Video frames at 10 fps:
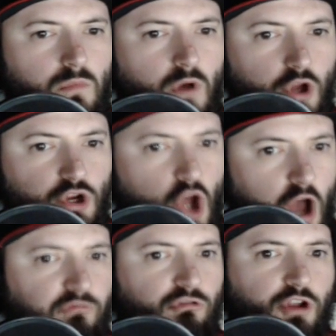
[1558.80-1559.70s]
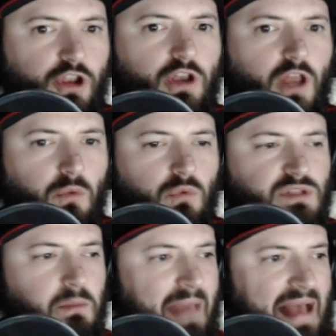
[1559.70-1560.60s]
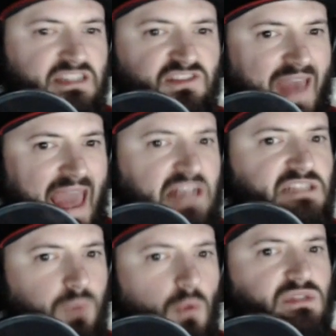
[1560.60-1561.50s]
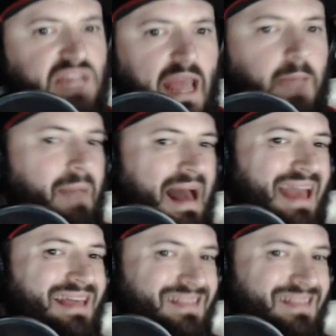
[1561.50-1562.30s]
uncovering. It was a massive expose by